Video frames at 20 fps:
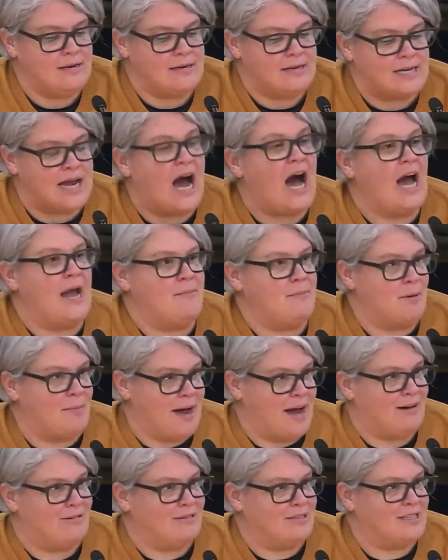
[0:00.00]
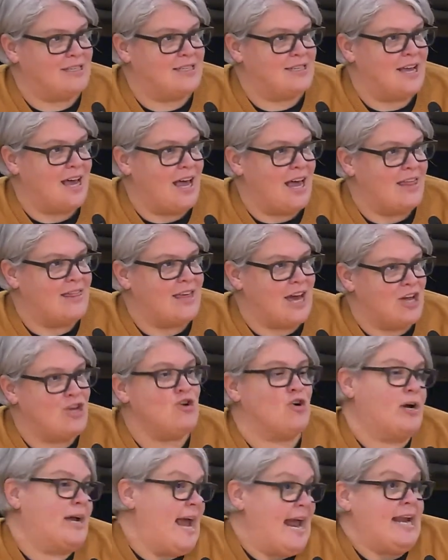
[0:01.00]
time amounts that
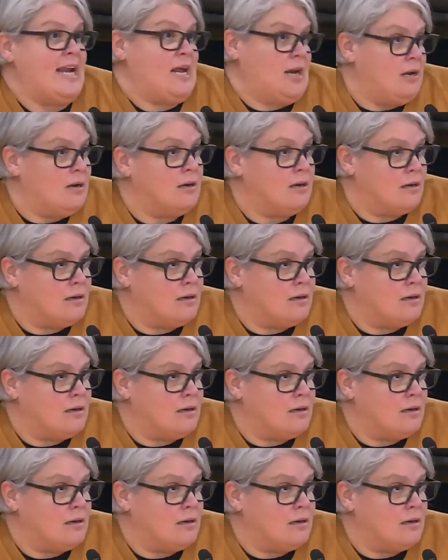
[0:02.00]
you're gaining.